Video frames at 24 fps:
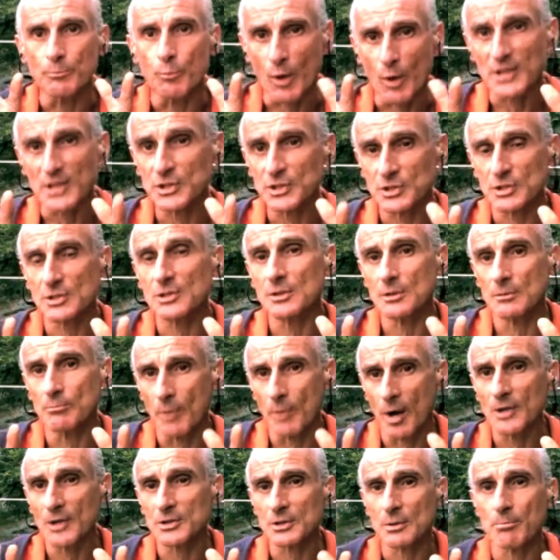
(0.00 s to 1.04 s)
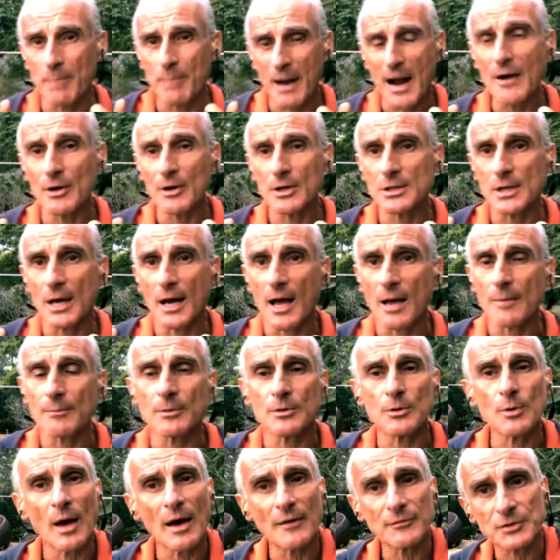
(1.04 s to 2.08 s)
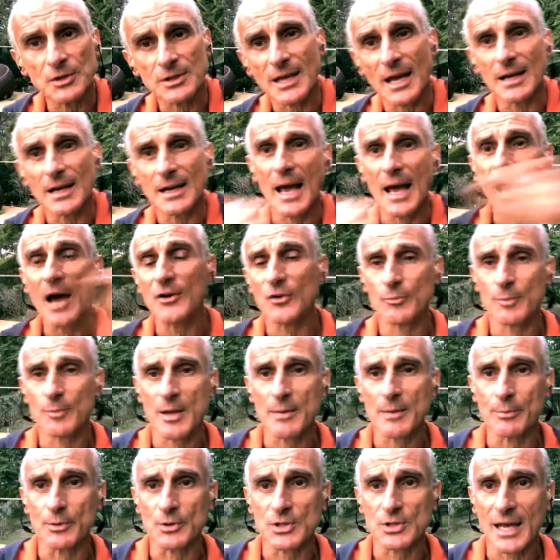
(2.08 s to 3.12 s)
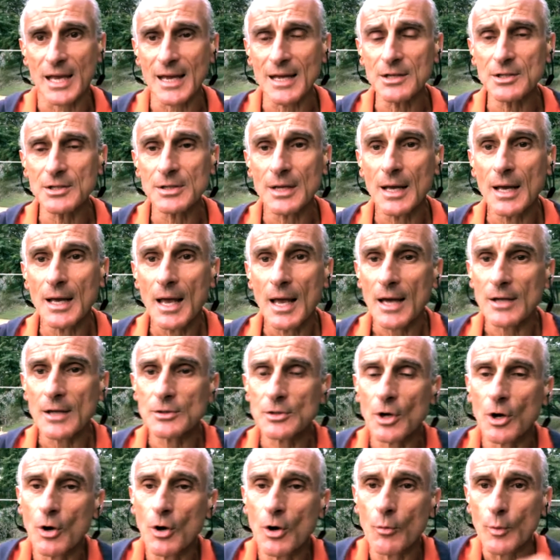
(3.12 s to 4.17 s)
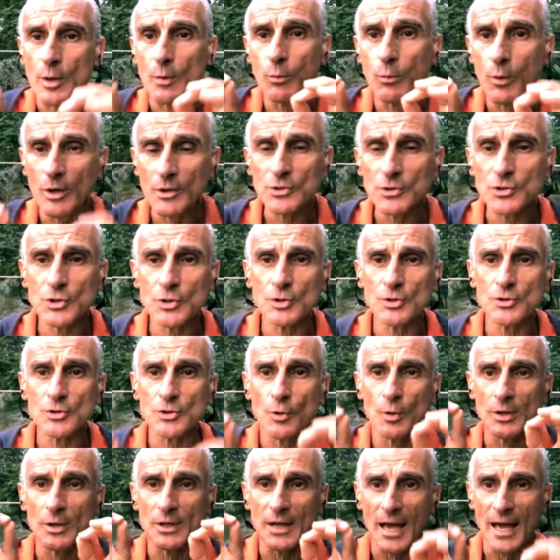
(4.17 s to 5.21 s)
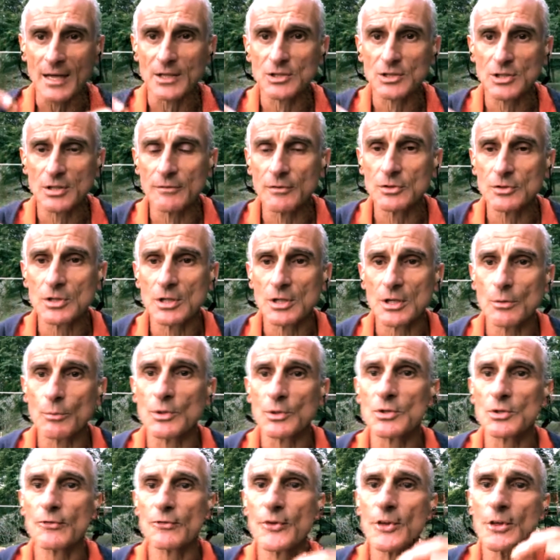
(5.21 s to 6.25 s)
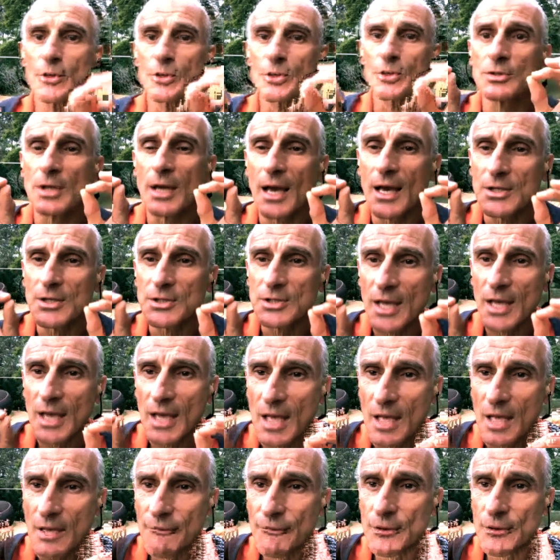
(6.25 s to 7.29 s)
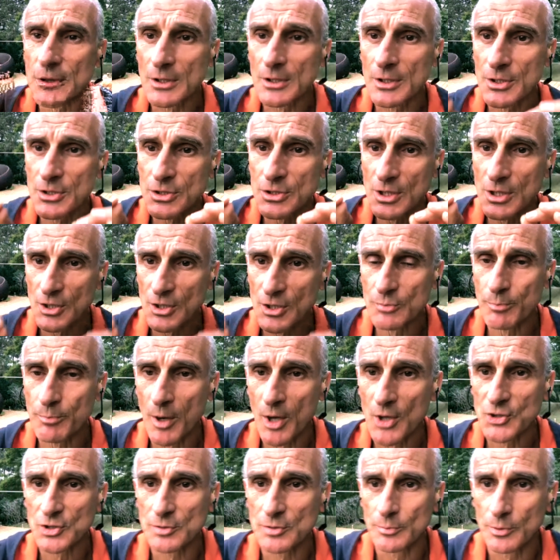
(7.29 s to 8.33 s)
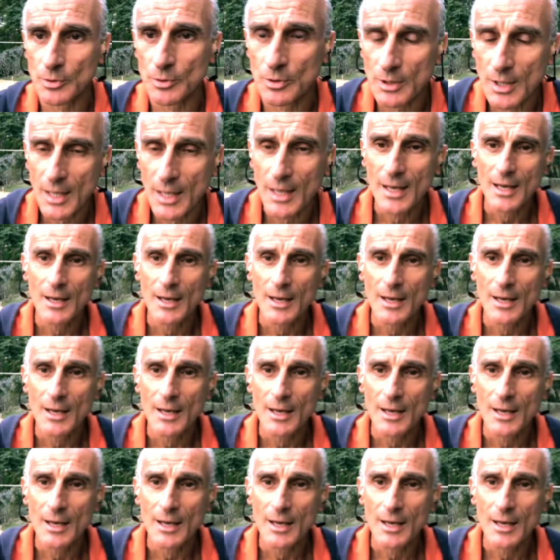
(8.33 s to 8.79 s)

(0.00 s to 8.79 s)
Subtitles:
Western modern paradigm, you have to get out of people's head and go, we want you to do an activity which feels as effortless as possible.